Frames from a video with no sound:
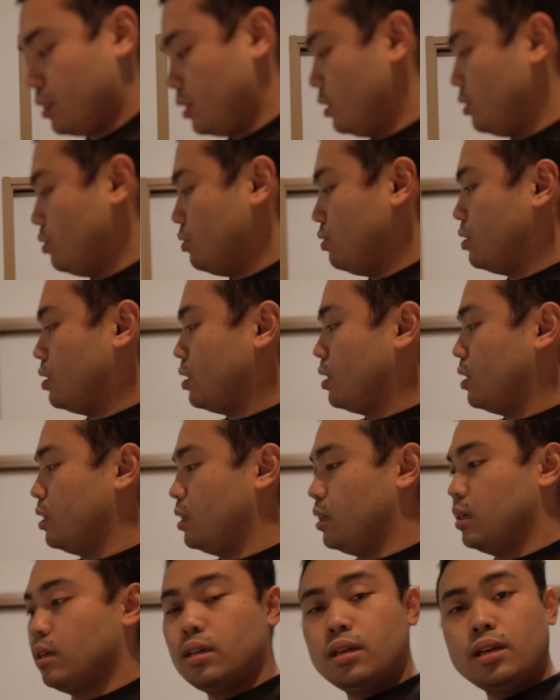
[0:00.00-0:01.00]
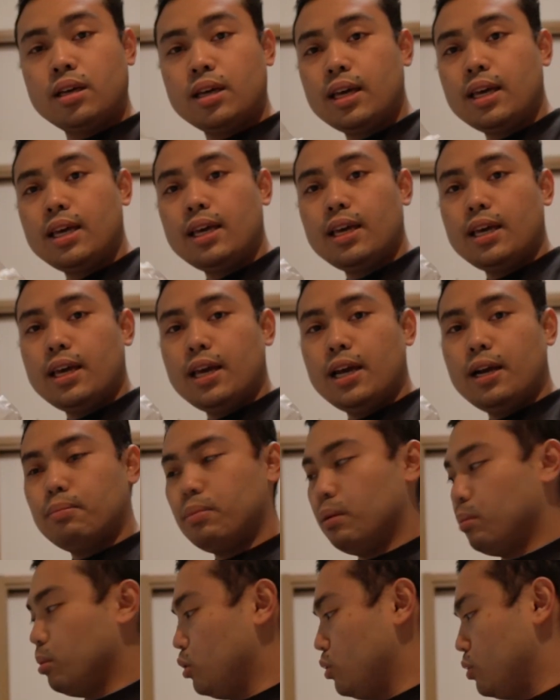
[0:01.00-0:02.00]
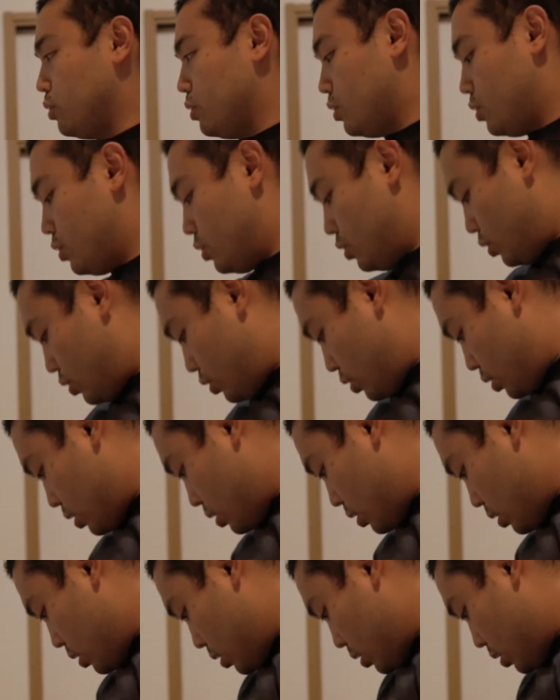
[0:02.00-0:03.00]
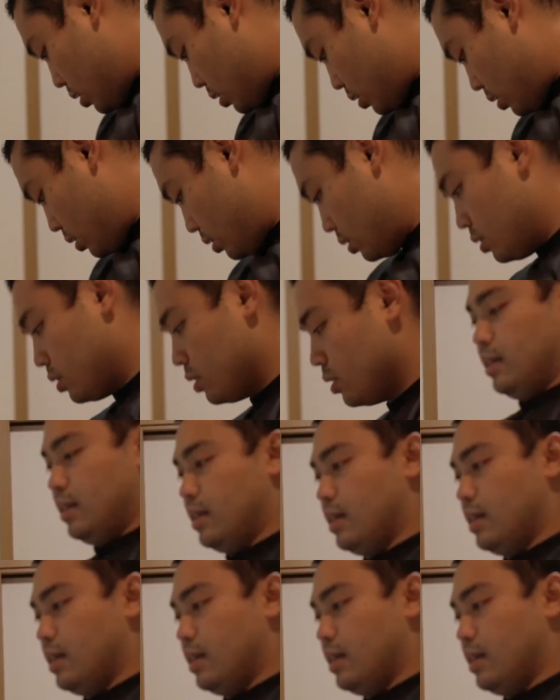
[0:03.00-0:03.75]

they use air bubbles.